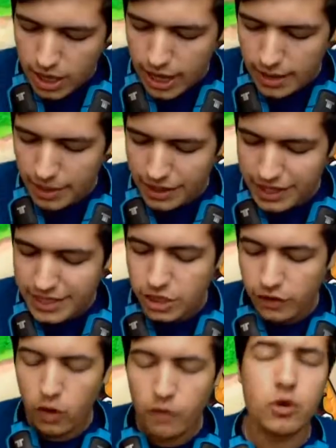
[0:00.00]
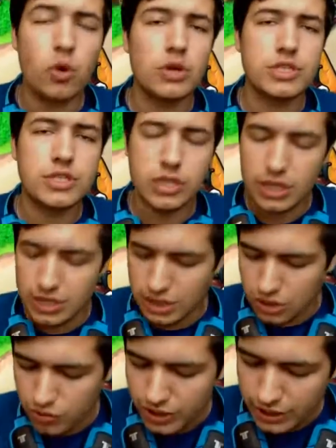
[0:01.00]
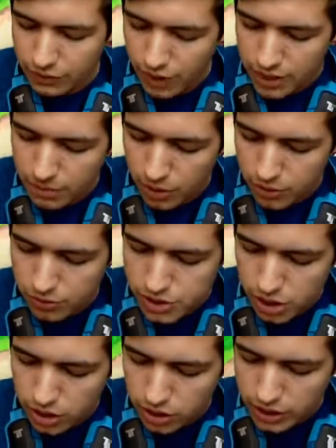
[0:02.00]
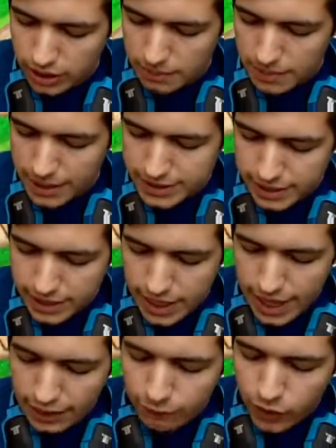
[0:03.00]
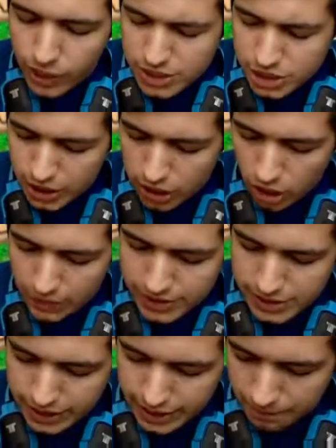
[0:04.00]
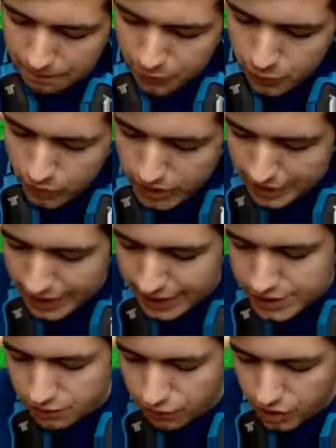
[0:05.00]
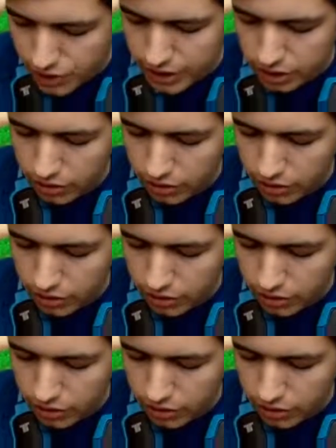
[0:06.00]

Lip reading: And that's, of course, the 3D render models are looking amazing. And if we actually go into here, we can get some really